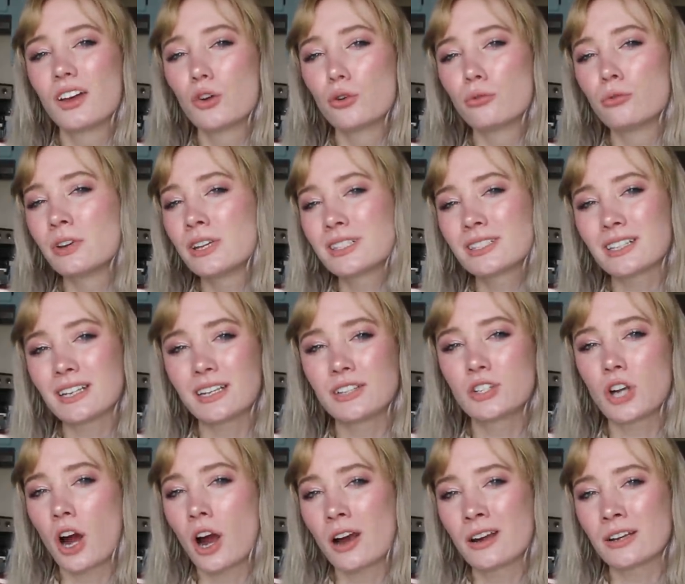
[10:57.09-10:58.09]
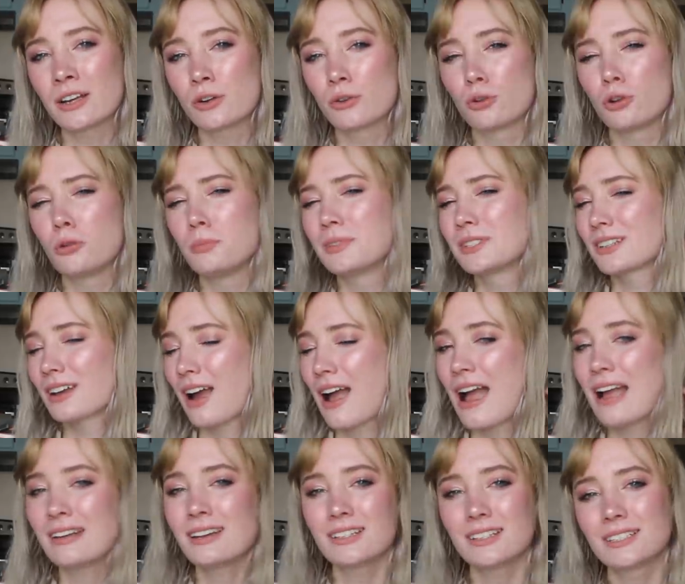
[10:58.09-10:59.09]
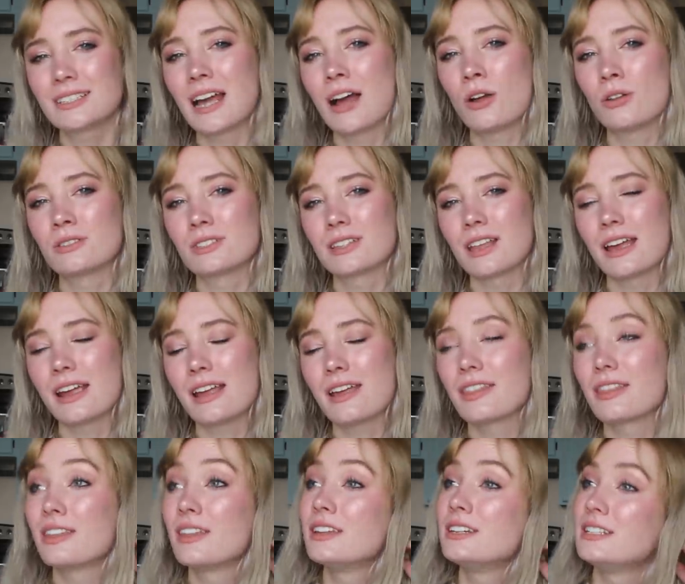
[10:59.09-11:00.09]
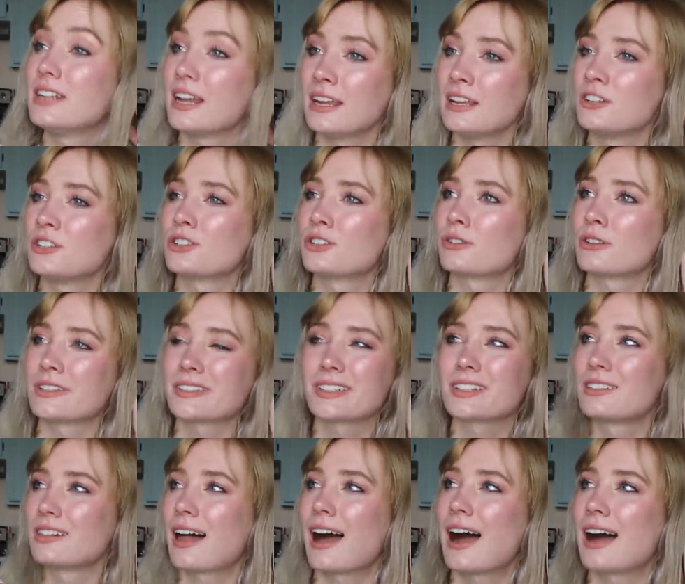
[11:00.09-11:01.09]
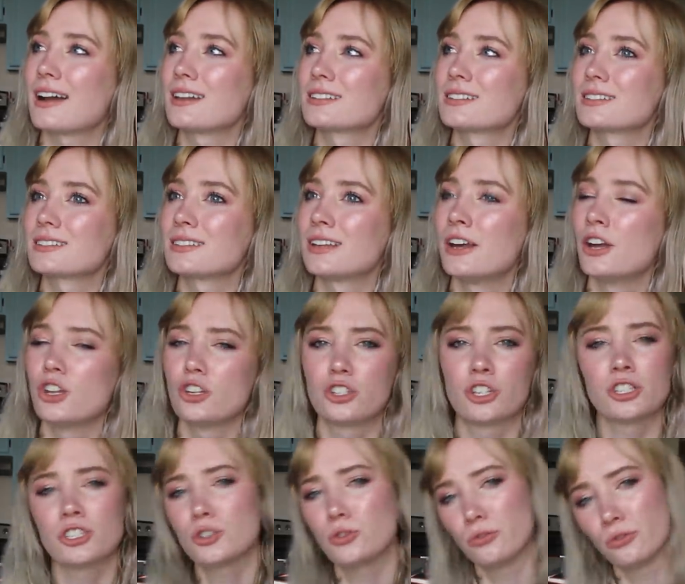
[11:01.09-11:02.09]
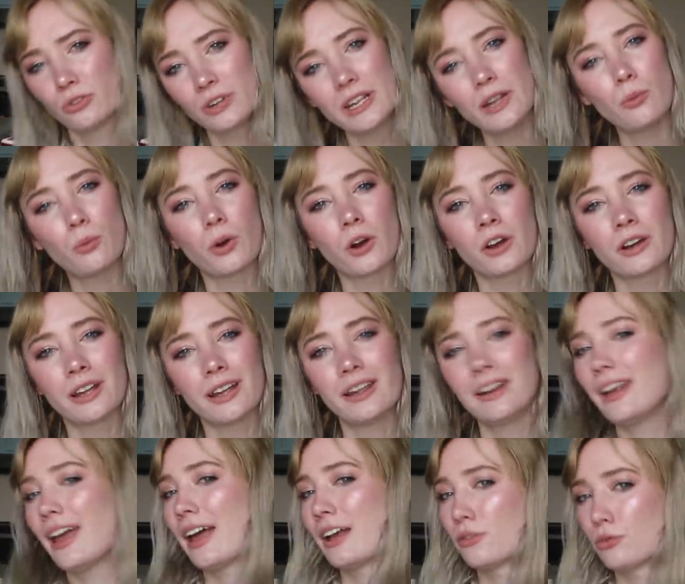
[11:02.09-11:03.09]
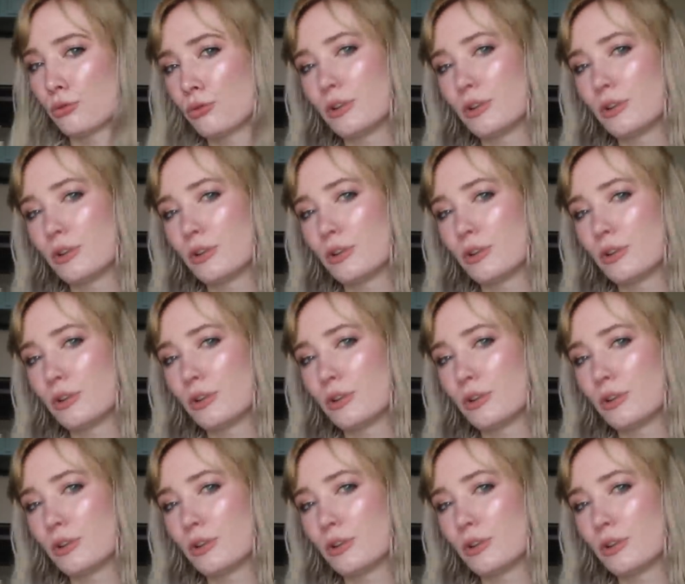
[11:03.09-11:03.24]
Risky target groups kind of sounds like the dangerous class, just reworded and